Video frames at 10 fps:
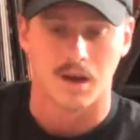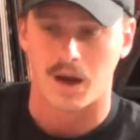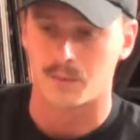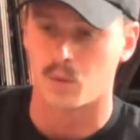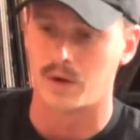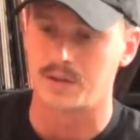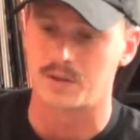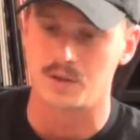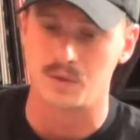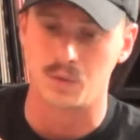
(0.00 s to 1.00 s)
I'm going
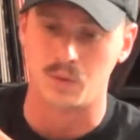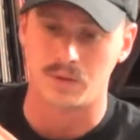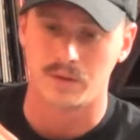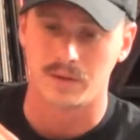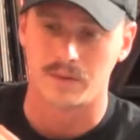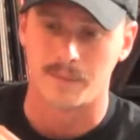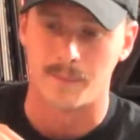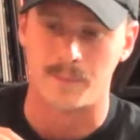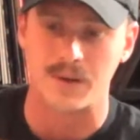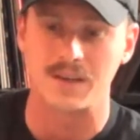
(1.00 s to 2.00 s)
to
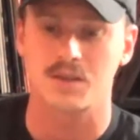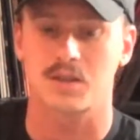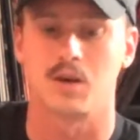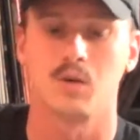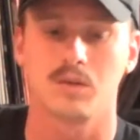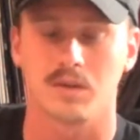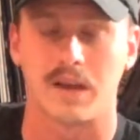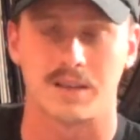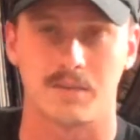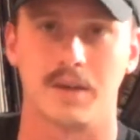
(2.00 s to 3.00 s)
base coat,
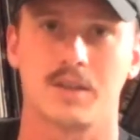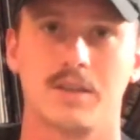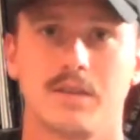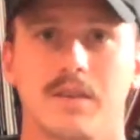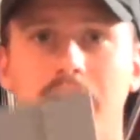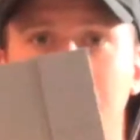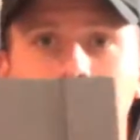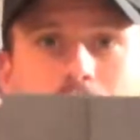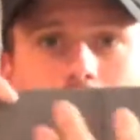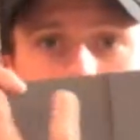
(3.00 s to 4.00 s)
as I mentioned, a
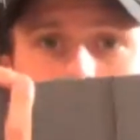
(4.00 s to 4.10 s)
dark